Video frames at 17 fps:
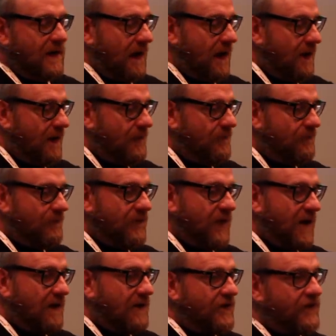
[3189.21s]
Um,
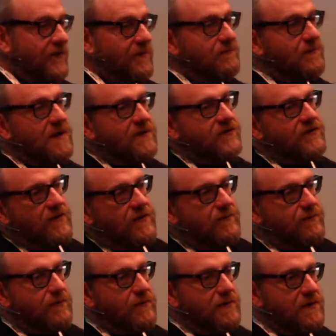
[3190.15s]
there are some bands
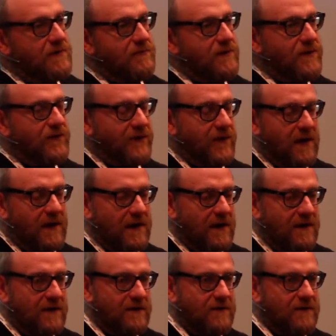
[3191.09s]
I've worked with uh,